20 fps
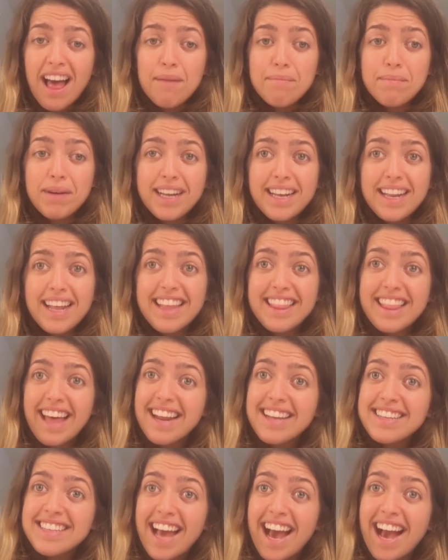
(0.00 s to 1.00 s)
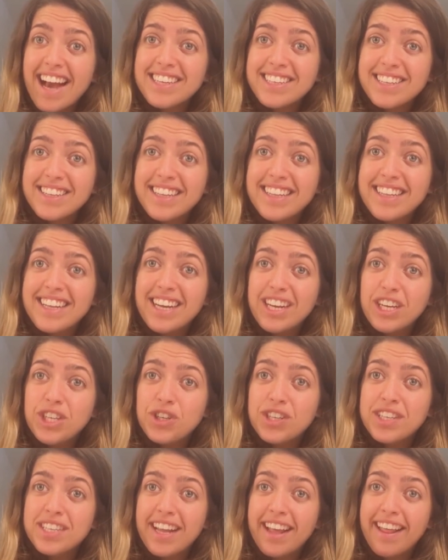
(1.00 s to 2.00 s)
But that is actually the
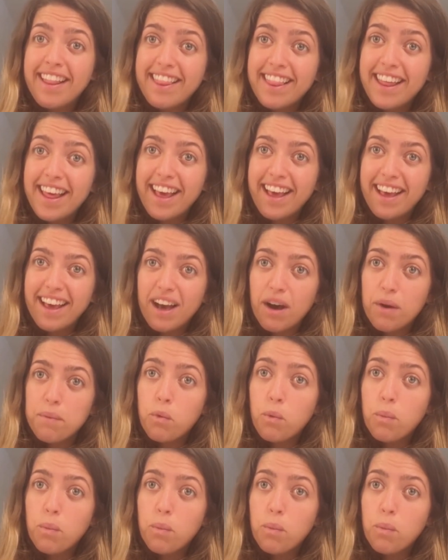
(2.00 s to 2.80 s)
interesting thing.